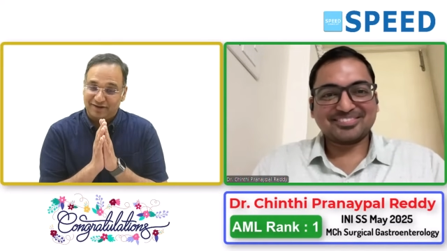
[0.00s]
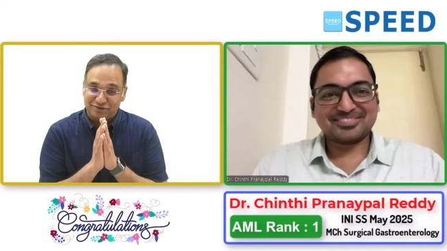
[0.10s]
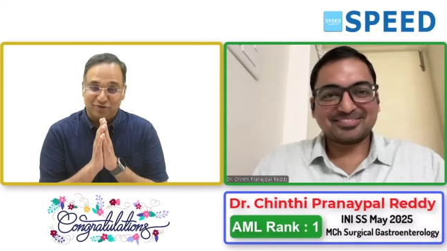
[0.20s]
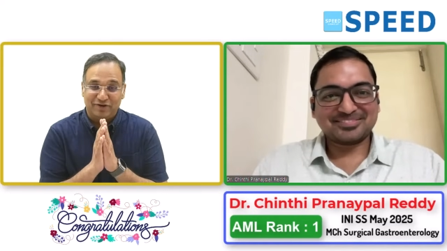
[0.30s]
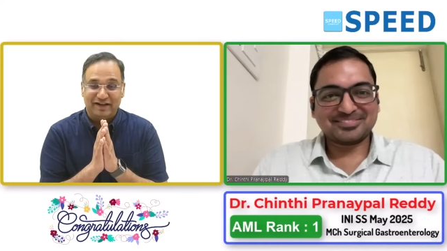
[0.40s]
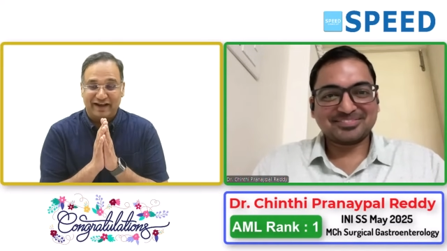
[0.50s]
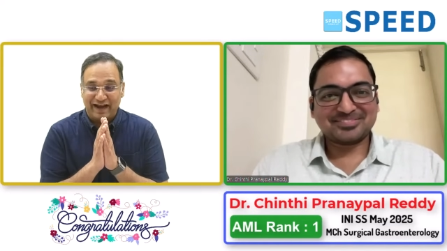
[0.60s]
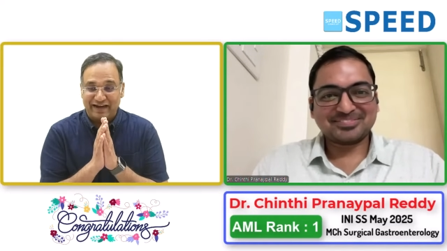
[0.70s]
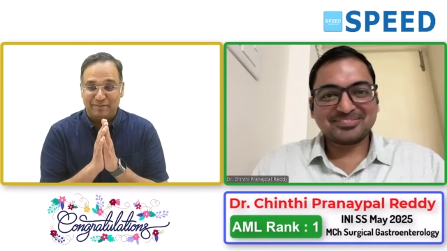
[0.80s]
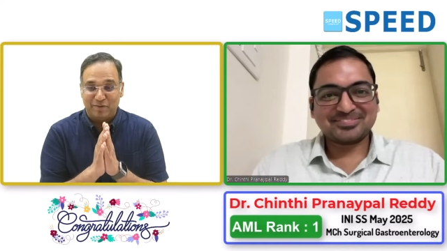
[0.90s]
Speaker 1: scoring
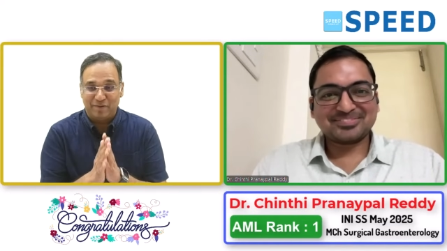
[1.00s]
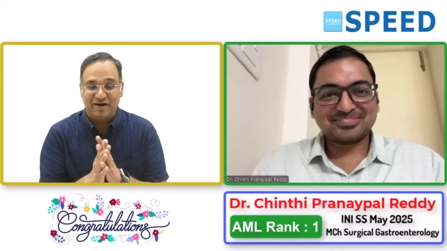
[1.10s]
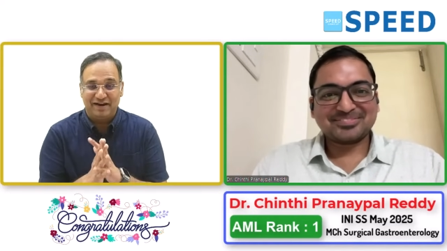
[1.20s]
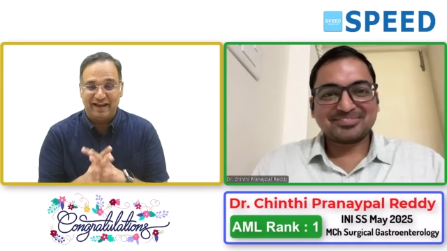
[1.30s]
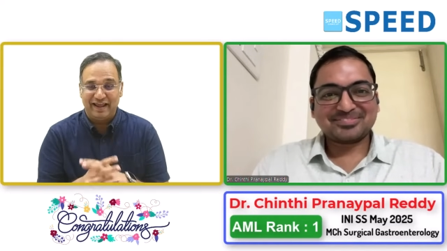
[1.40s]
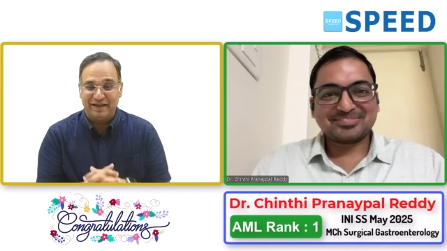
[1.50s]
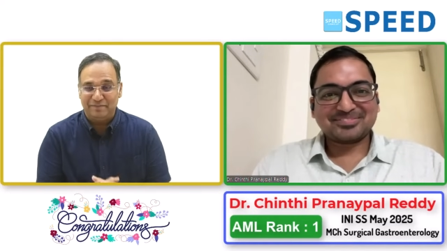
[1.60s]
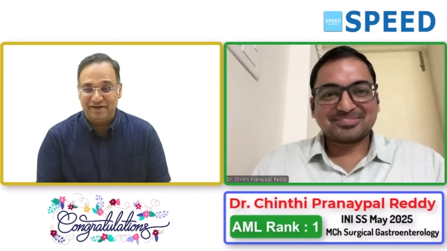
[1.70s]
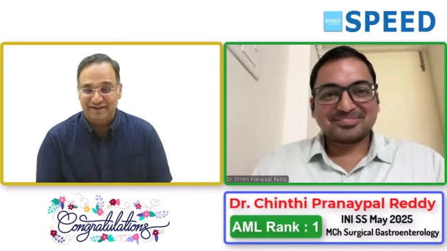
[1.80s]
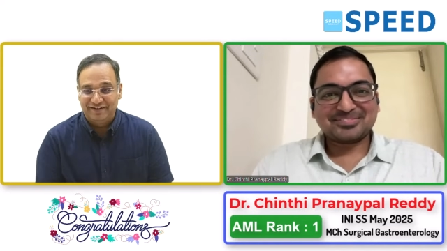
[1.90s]
rank number one in A
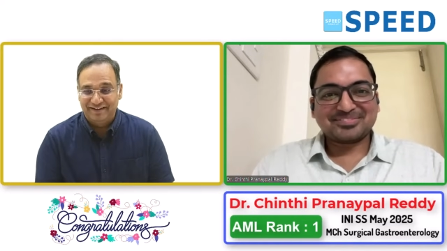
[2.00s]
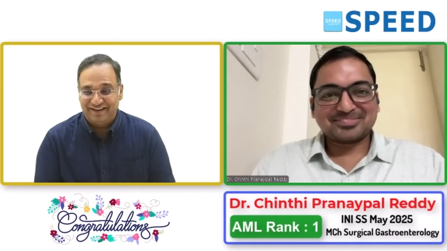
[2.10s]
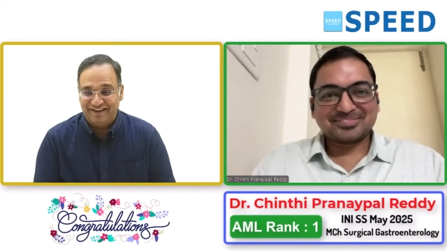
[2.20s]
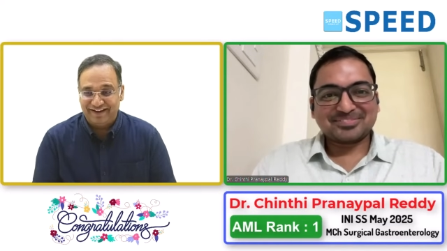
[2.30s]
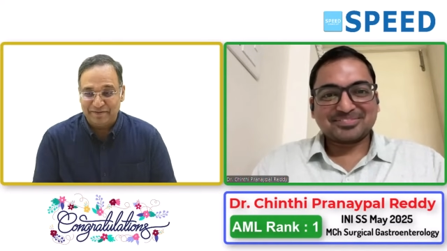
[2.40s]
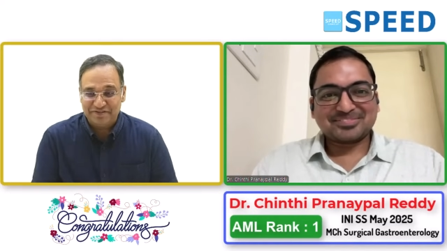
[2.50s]
M L in M